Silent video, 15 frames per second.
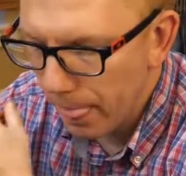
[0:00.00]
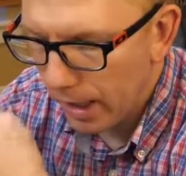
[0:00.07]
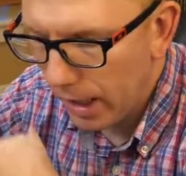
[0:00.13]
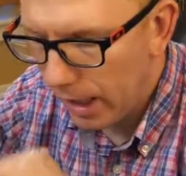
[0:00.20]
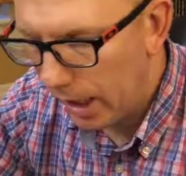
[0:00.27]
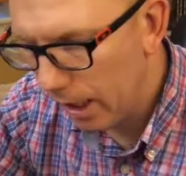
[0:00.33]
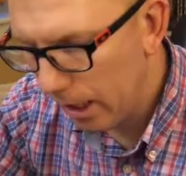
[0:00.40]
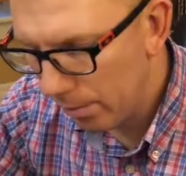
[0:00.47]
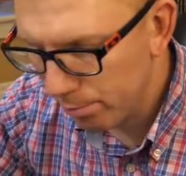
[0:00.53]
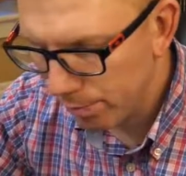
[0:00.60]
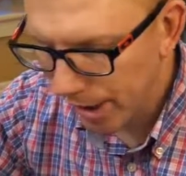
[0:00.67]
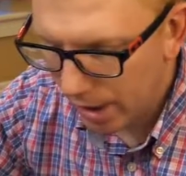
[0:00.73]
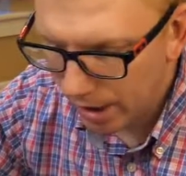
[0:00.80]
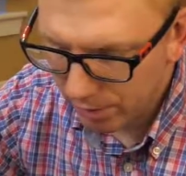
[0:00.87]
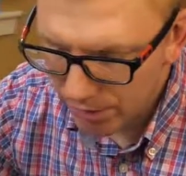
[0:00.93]
but
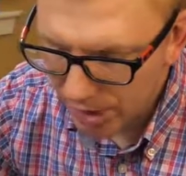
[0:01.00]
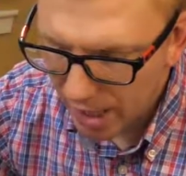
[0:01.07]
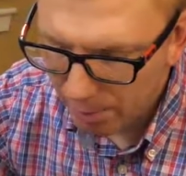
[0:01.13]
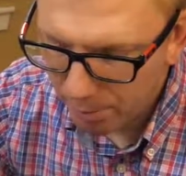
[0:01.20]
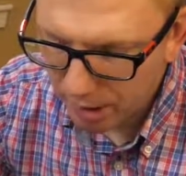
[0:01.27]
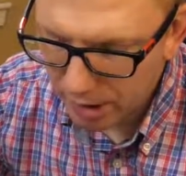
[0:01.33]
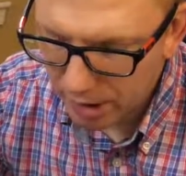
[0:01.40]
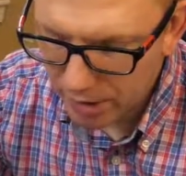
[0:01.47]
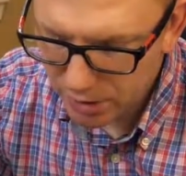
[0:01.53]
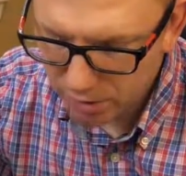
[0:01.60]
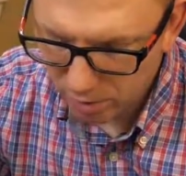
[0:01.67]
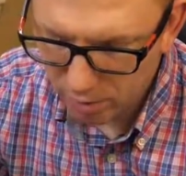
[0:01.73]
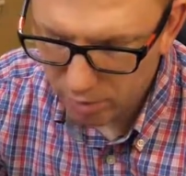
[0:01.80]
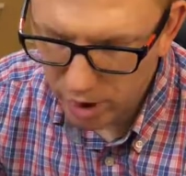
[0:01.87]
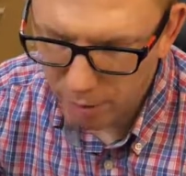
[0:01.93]
I was happy
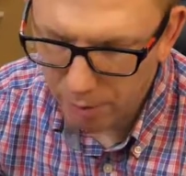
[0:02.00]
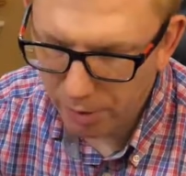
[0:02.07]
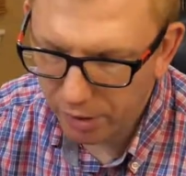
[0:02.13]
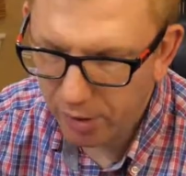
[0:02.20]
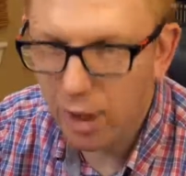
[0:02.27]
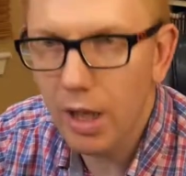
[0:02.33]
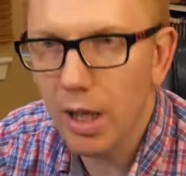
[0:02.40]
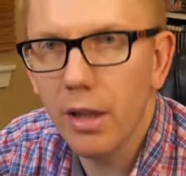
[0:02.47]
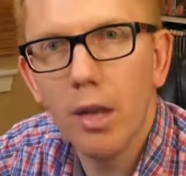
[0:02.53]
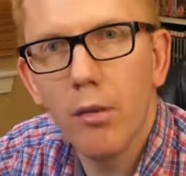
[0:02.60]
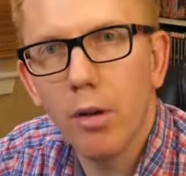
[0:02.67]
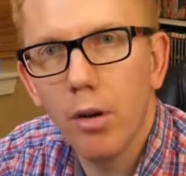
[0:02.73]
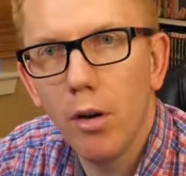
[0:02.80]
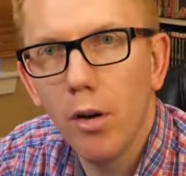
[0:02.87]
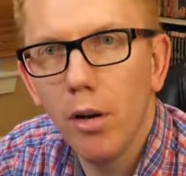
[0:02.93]
to grab 3, and they
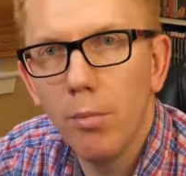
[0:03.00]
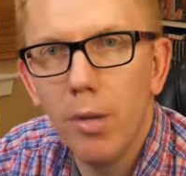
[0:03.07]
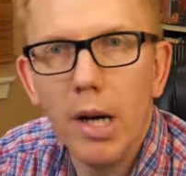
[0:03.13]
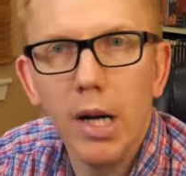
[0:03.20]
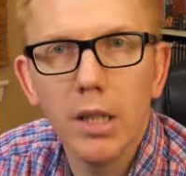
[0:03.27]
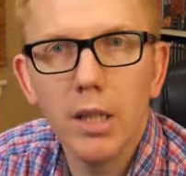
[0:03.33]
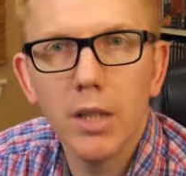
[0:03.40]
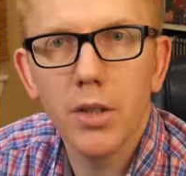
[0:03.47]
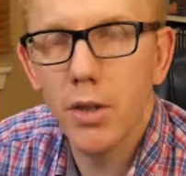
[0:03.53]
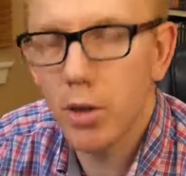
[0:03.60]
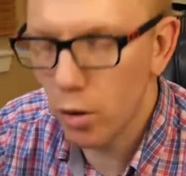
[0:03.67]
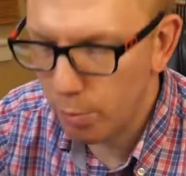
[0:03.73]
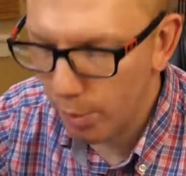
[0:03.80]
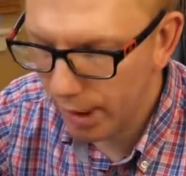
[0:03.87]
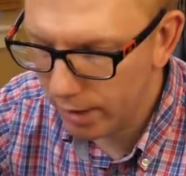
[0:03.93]
were all marked at
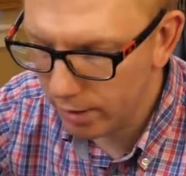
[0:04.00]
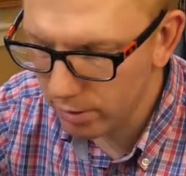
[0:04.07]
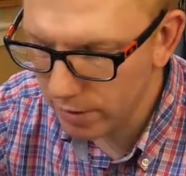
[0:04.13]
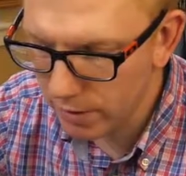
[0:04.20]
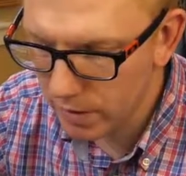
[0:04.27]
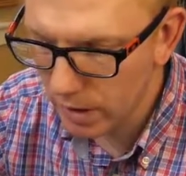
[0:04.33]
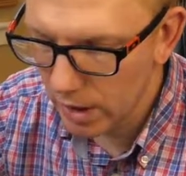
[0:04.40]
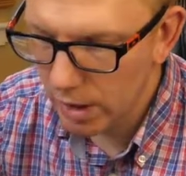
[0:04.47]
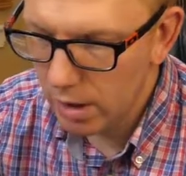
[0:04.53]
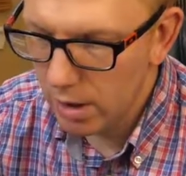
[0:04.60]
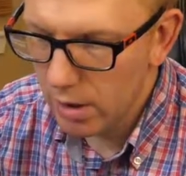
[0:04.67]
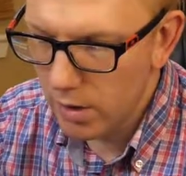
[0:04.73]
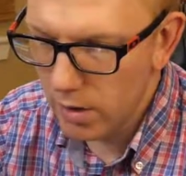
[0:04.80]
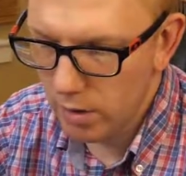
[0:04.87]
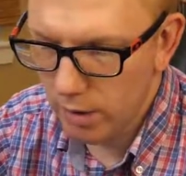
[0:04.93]
£2.
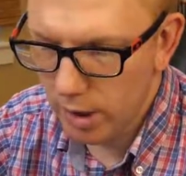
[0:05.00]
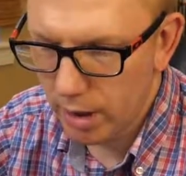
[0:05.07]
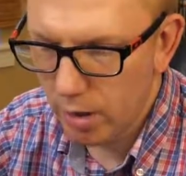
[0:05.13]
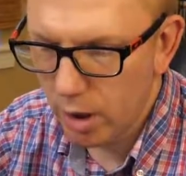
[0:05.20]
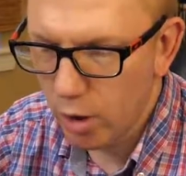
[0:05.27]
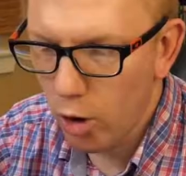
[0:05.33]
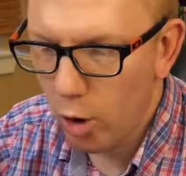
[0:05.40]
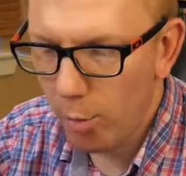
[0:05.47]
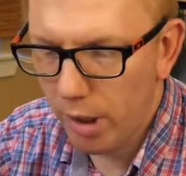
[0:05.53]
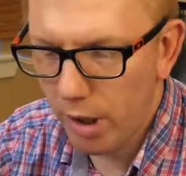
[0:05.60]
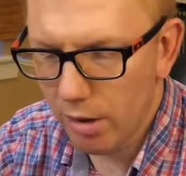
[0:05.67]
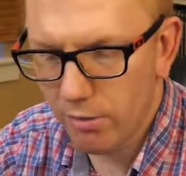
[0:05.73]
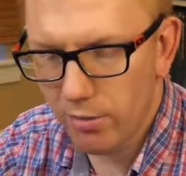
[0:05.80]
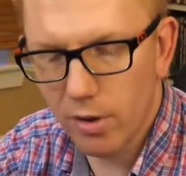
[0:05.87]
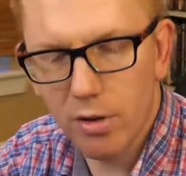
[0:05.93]
So I got a copy
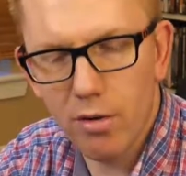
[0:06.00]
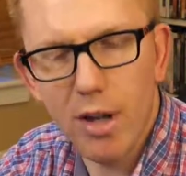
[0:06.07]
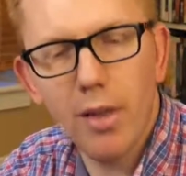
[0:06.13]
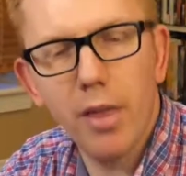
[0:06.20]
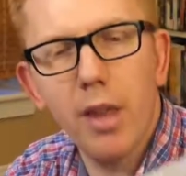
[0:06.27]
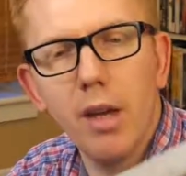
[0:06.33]
of Grand